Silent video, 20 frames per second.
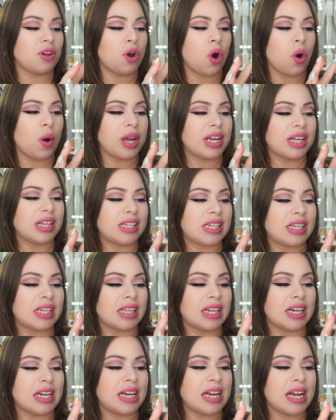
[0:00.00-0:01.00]
Going
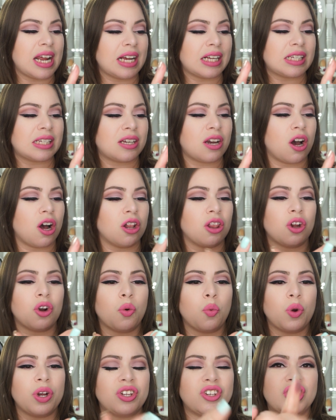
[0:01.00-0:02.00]
into the next
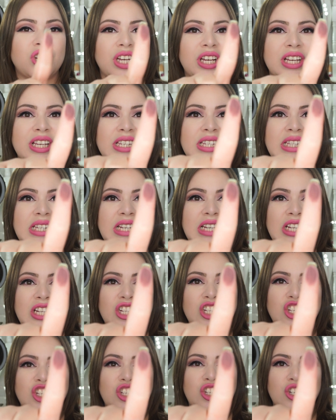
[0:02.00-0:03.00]
color, which is
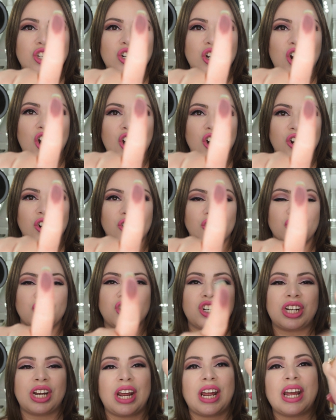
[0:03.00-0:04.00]
the darker
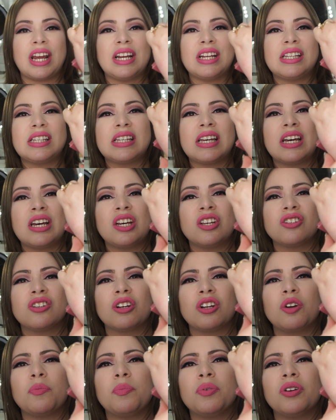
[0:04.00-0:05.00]
shades.
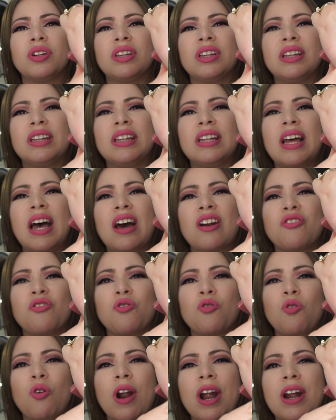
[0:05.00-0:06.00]
So I'm going to put that
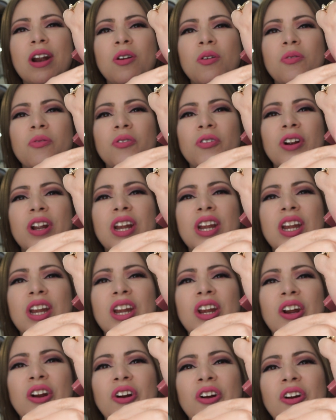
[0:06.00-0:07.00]
right over
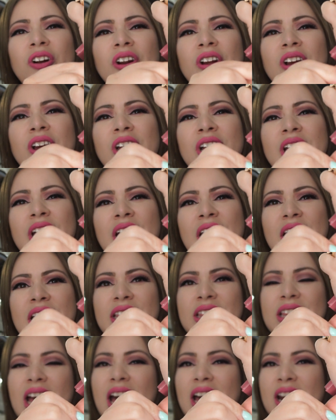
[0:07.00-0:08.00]
here.
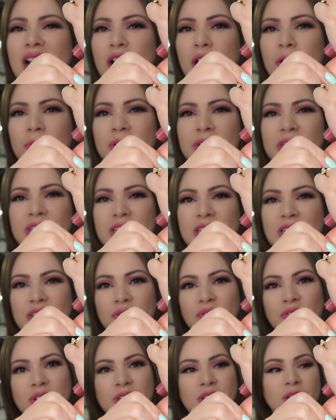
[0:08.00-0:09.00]
And that obviously
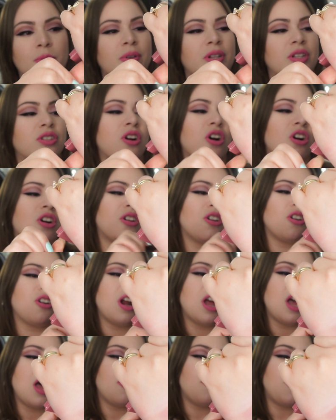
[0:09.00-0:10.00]
is visibly
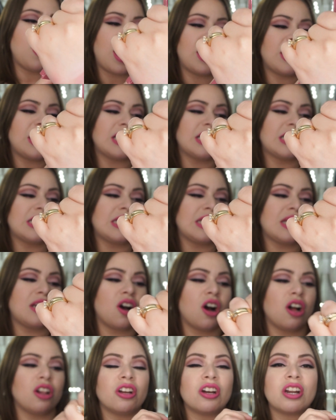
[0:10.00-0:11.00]
darker. That is the
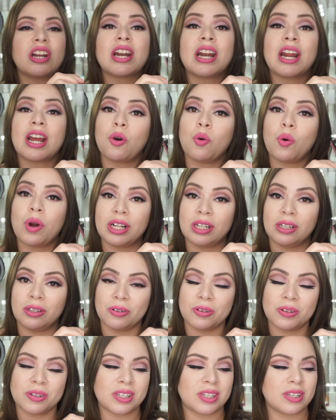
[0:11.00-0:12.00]
color
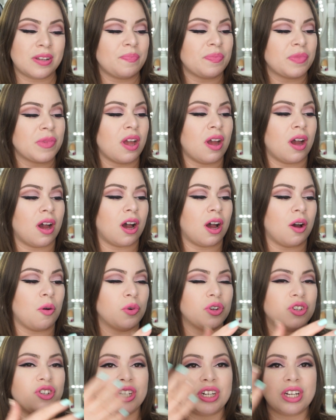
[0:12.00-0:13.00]
Recuerdos,
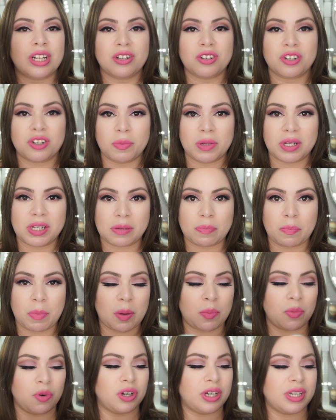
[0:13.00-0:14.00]
which in English means
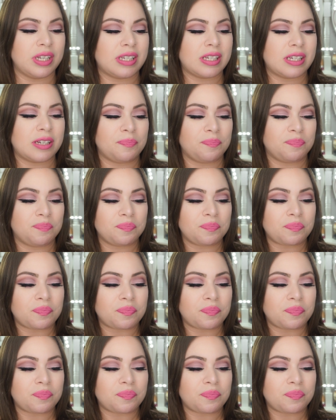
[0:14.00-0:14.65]
memories.